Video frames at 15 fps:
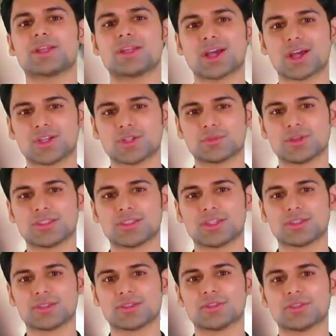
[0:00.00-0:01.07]
Large
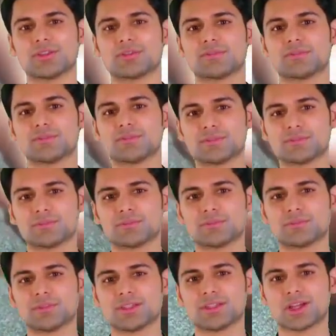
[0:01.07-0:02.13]
vesicles.
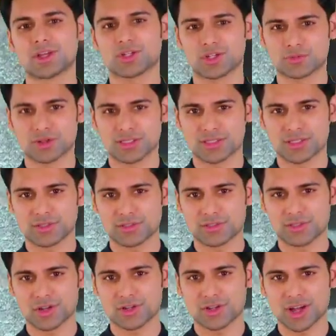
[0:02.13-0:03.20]
Large
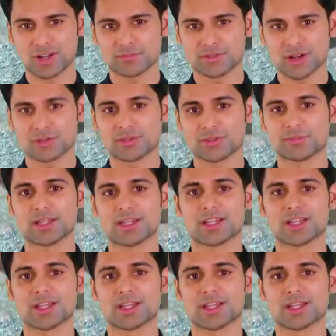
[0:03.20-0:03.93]
vesicles are not found in